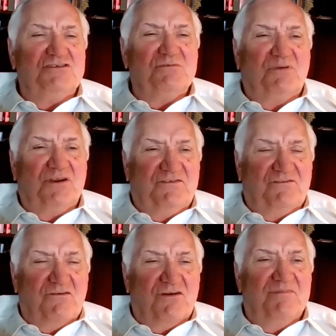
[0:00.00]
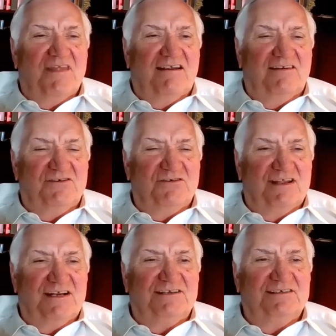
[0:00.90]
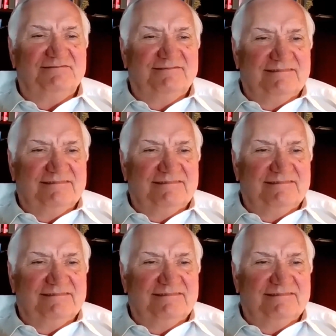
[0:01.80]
Used to preach for him there in DeRidder.